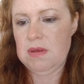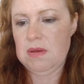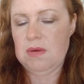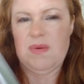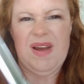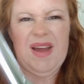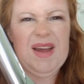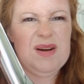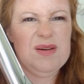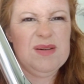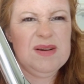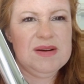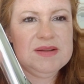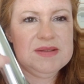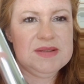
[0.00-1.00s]
Wow,
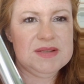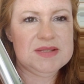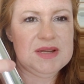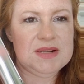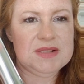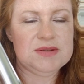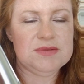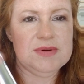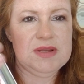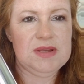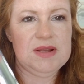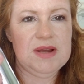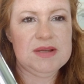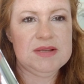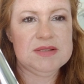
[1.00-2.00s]
this side's really
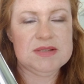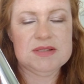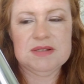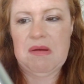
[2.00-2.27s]
nice.